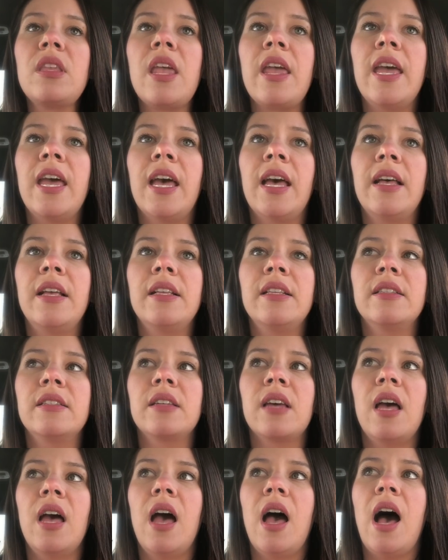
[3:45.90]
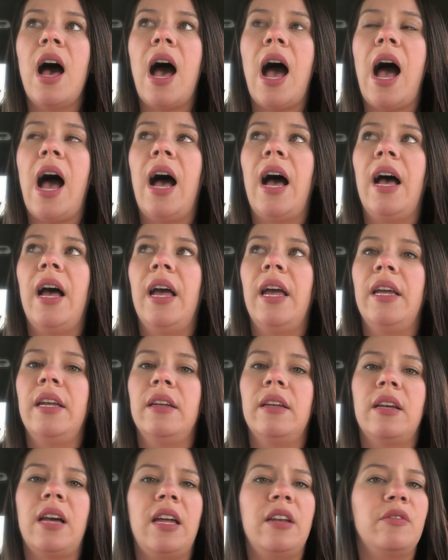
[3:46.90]
and
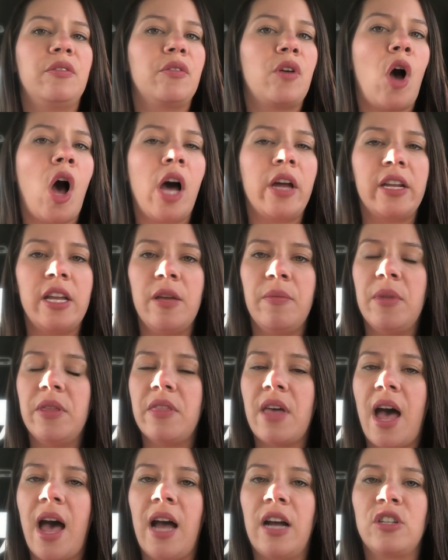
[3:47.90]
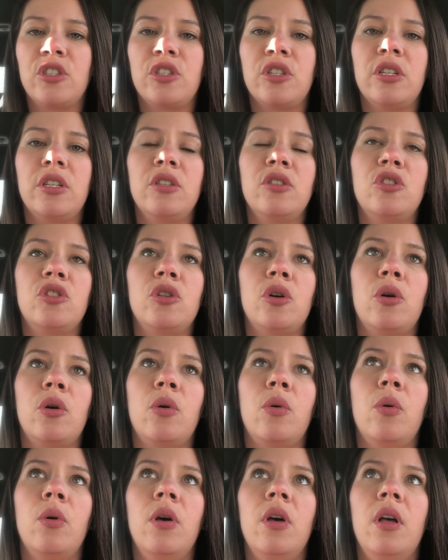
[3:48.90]
I kind of caught him in the action.
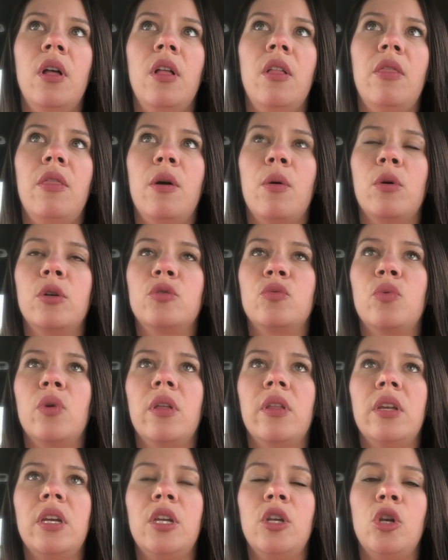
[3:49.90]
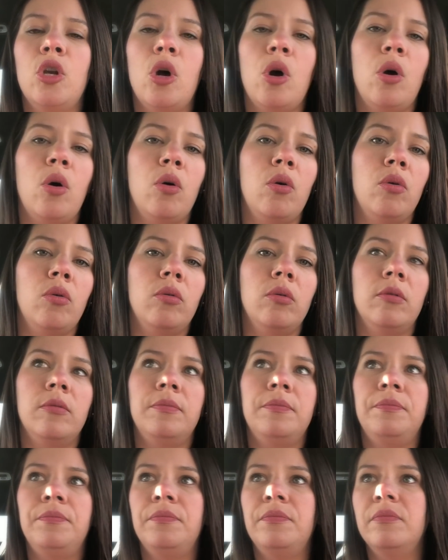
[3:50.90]
So there was really no
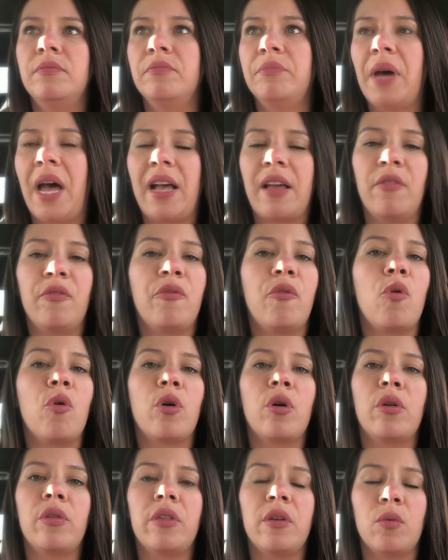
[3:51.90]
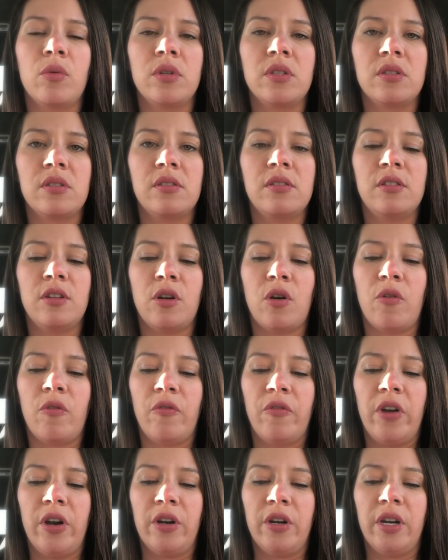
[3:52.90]
back and forth. It was, you know,
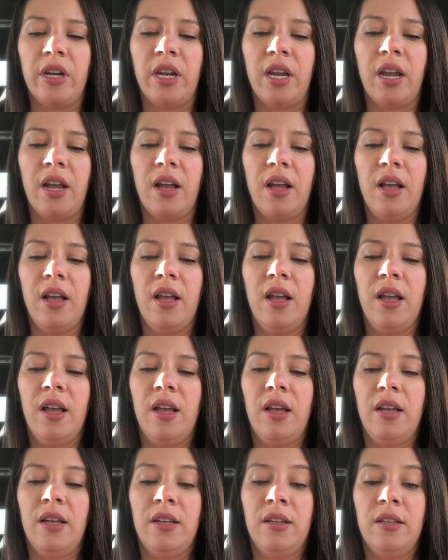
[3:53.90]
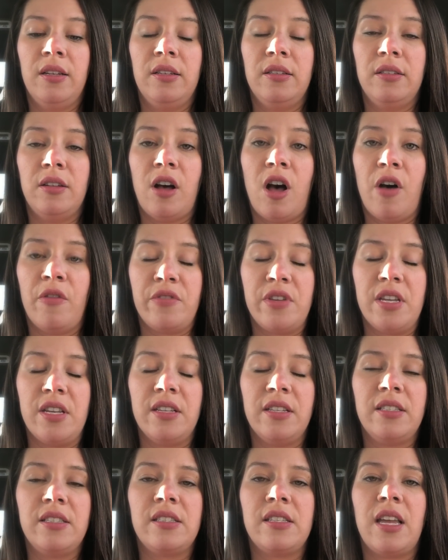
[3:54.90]
very
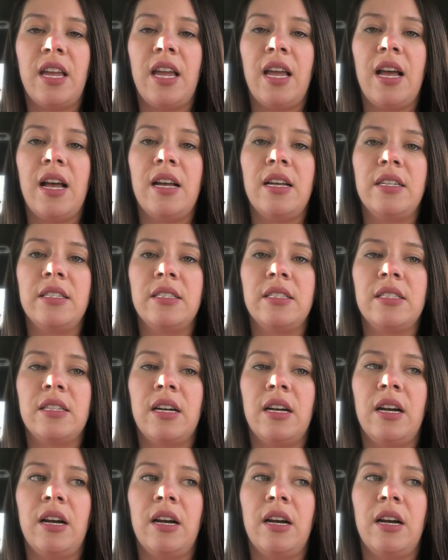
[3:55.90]
obvious, and